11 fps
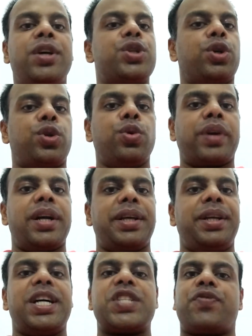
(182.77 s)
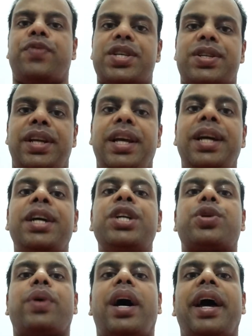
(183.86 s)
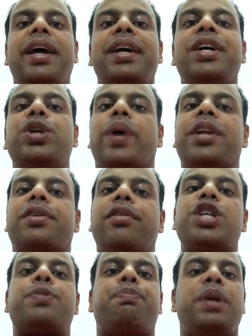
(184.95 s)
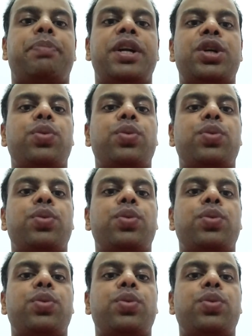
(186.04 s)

So two criteria: firstly, try to encourage people